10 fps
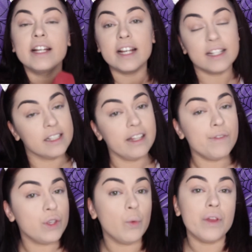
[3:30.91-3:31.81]
because it
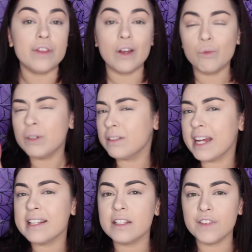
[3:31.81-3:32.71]
leaves you with a real
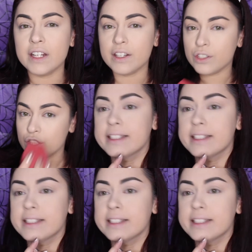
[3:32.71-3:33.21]
nice finish.